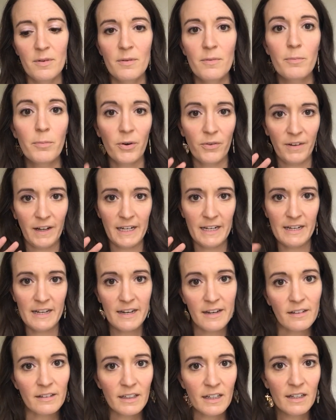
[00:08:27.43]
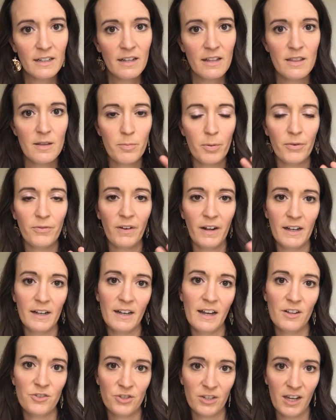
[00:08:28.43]
providing healing and then
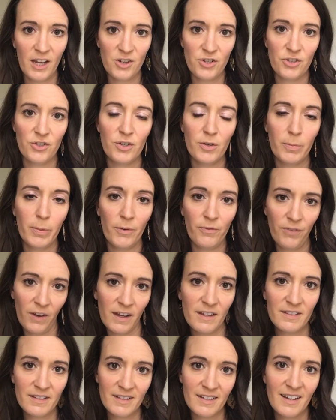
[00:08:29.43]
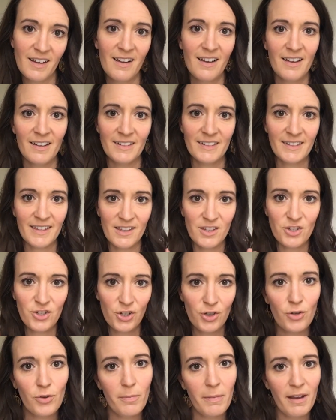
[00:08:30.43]
providing education to prevent is the
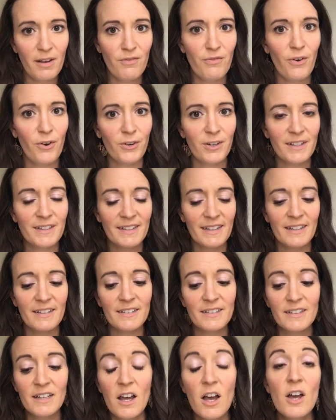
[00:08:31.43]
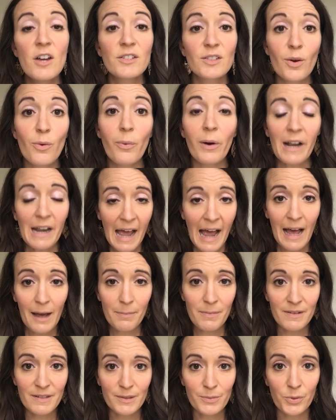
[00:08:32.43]
two main focuses. So what
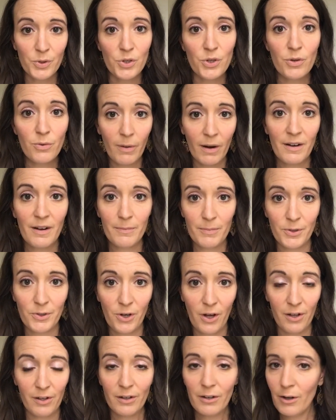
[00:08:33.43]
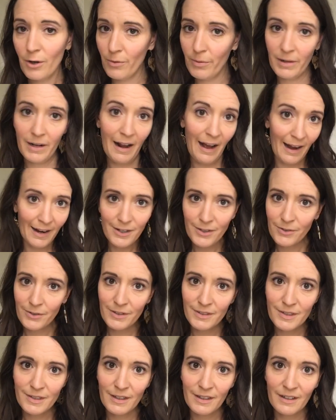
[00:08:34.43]
happens when you round up your dollar, or when I do
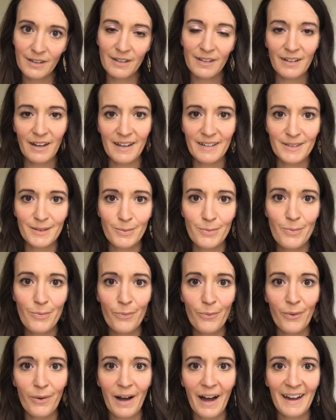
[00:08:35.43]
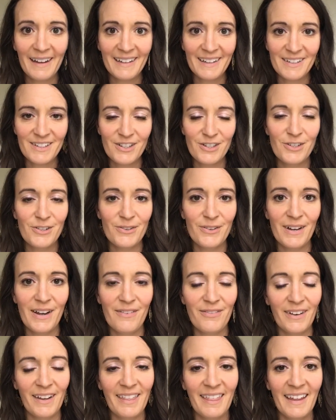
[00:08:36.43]
as what I get to do and
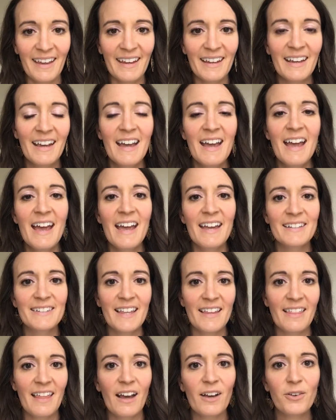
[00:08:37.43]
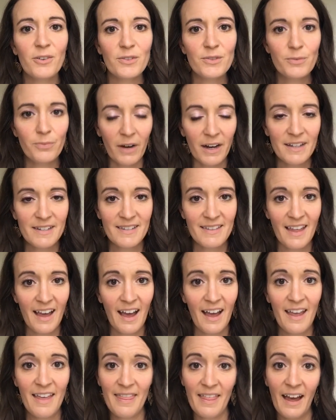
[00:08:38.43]
everything, is that goes right to
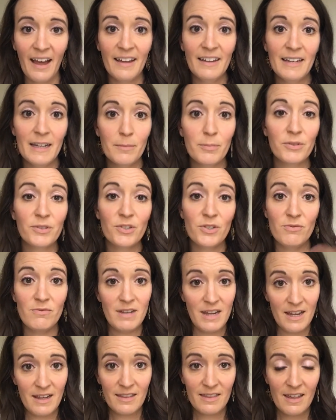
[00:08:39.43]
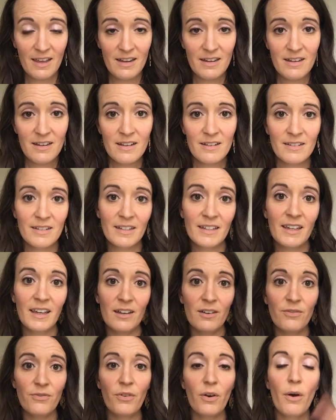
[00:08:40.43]
that, and that enables Unique then to
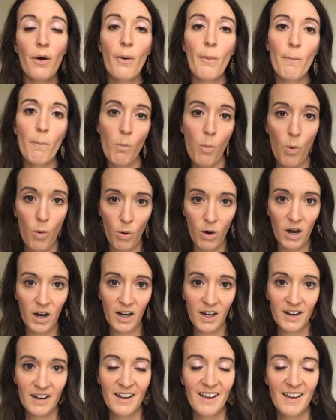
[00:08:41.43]
give more.